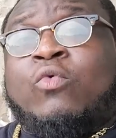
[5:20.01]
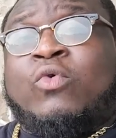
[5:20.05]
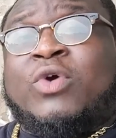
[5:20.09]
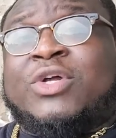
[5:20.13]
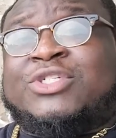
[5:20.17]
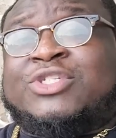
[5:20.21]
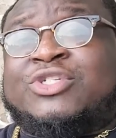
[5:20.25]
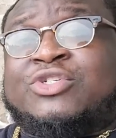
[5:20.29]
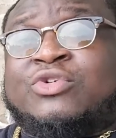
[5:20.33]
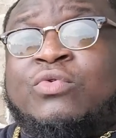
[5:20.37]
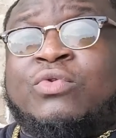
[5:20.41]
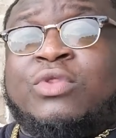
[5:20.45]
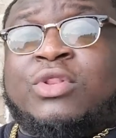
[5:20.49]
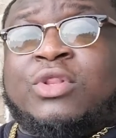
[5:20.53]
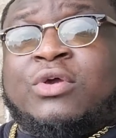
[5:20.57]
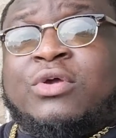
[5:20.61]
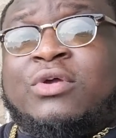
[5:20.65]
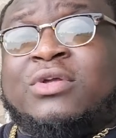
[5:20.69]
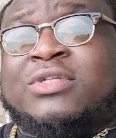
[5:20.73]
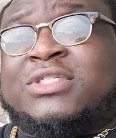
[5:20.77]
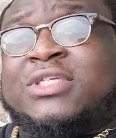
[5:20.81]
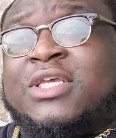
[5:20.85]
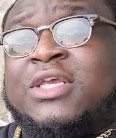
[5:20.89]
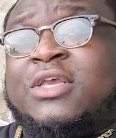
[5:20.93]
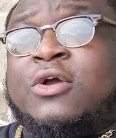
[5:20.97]
what you
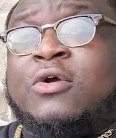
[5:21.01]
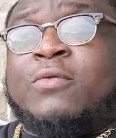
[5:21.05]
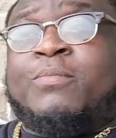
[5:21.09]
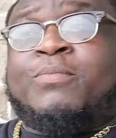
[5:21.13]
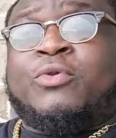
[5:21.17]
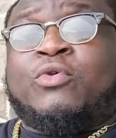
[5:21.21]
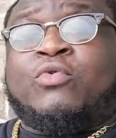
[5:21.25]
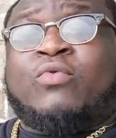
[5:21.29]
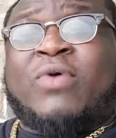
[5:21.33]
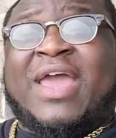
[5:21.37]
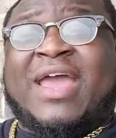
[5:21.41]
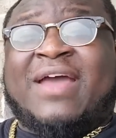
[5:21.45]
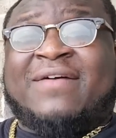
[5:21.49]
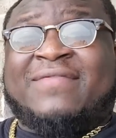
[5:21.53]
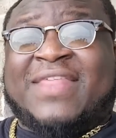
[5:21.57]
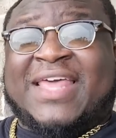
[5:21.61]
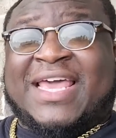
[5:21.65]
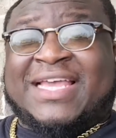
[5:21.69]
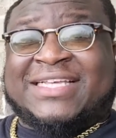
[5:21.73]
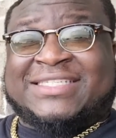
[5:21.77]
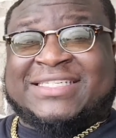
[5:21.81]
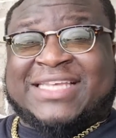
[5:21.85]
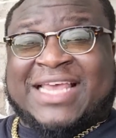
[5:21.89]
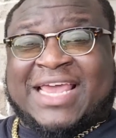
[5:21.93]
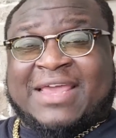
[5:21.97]
learn to help you have
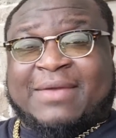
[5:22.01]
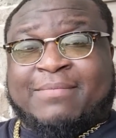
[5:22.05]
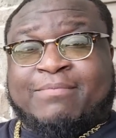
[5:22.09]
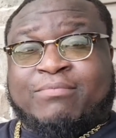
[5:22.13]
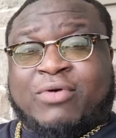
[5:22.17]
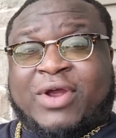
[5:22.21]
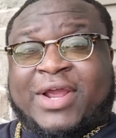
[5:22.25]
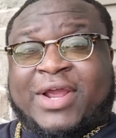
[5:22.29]
that same